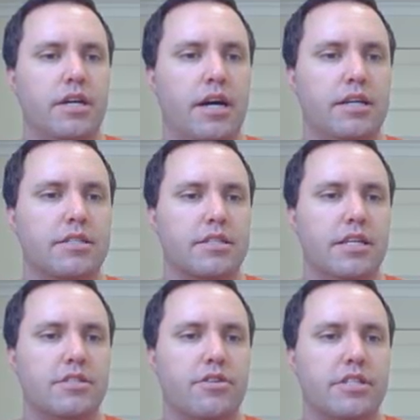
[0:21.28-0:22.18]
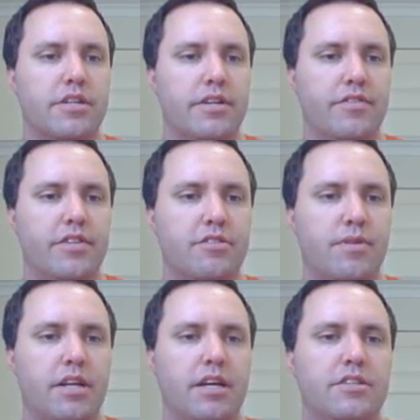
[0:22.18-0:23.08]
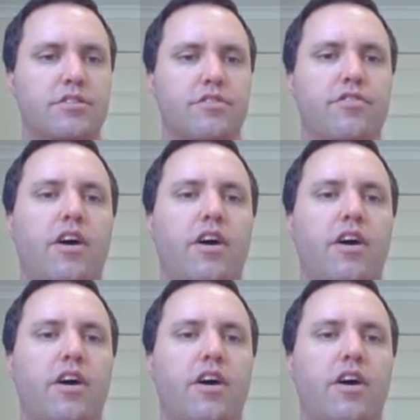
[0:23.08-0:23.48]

success criteria for this one is to